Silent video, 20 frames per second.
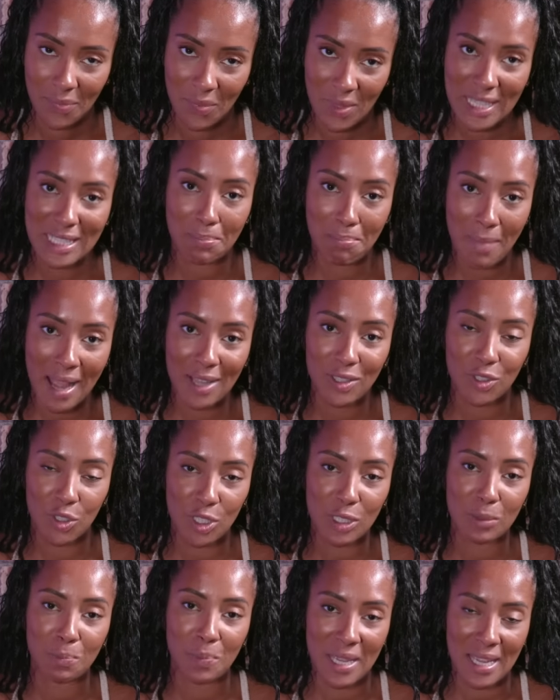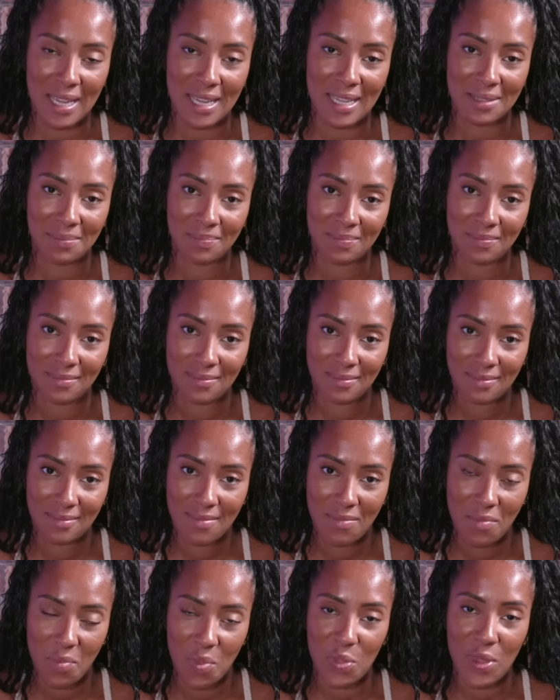This might just be
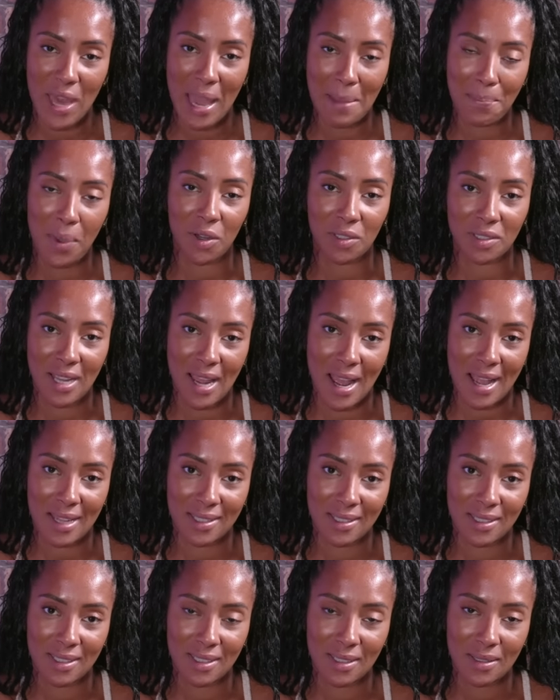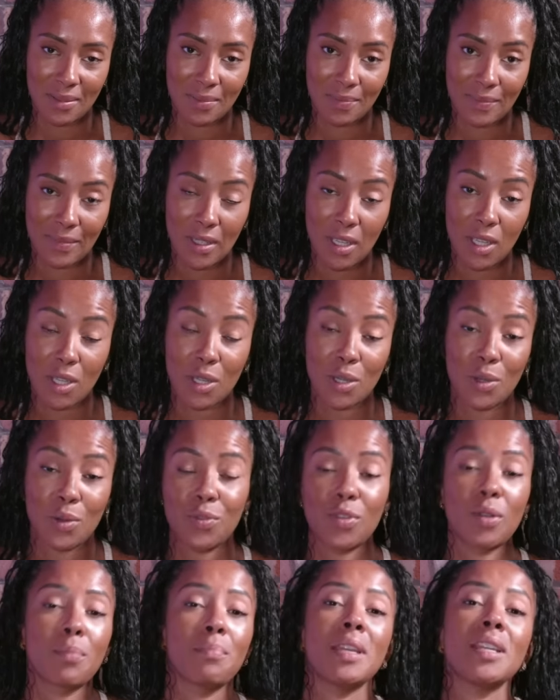that podcast.
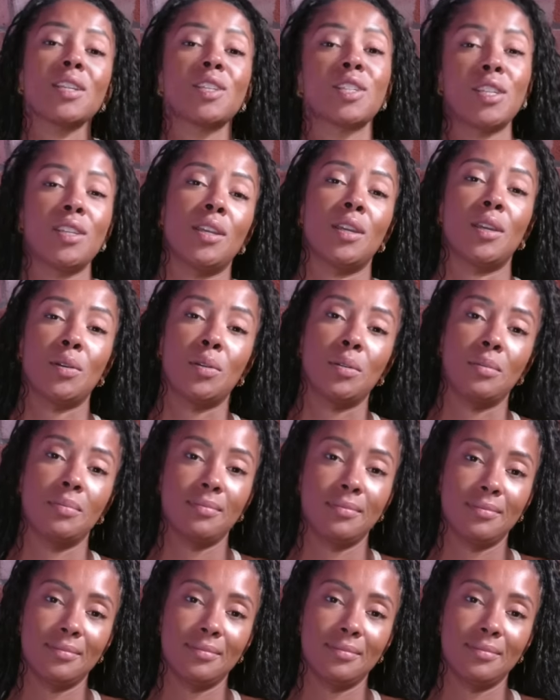From me to you.